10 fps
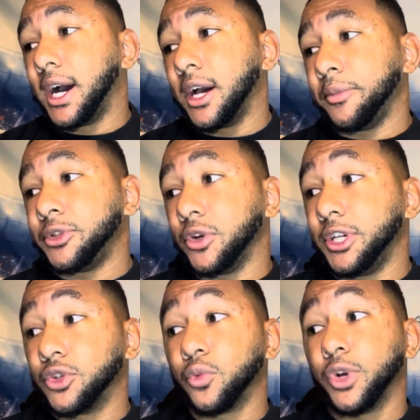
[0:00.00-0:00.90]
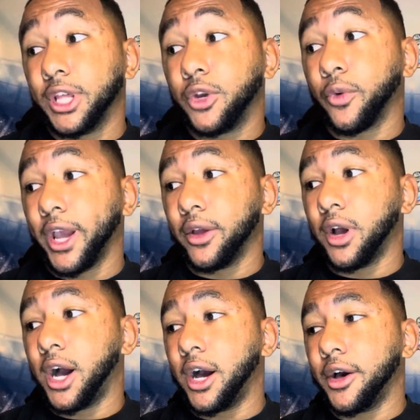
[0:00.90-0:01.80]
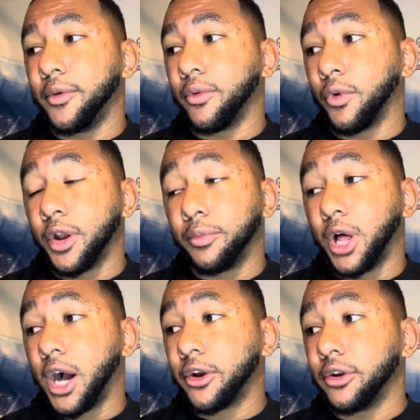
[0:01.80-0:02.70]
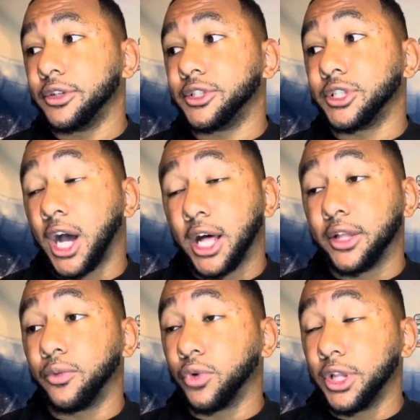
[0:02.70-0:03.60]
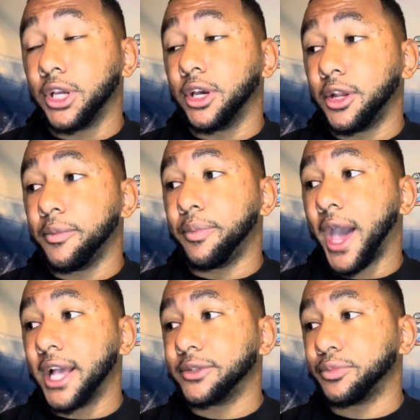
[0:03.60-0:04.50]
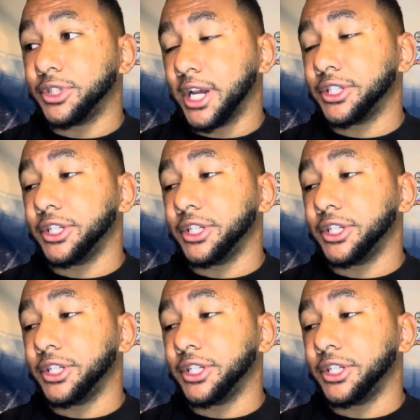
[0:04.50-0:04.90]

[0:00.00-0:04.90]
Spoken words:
So he's a really great run blocker, solid, really good in pass protection.